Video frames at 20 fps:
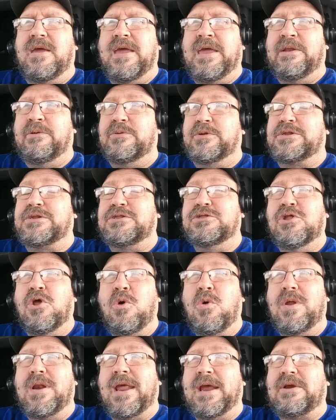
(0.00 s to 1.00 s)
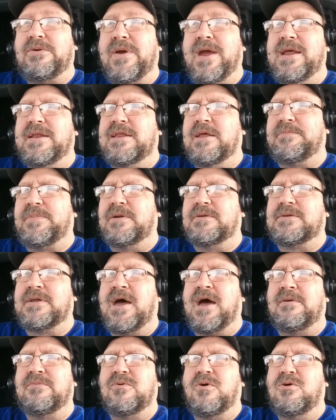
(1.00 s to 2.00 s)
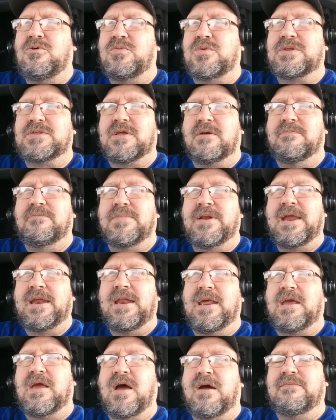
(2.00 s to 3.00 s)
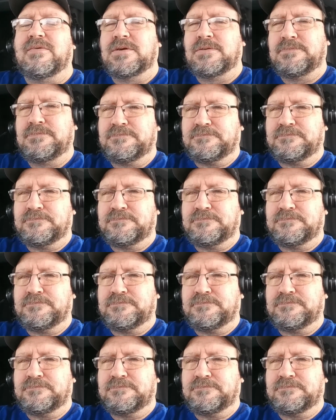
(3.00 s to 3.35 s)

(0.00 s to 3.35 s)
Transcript: And it was snowing like crazy up on top. Road was completely covered.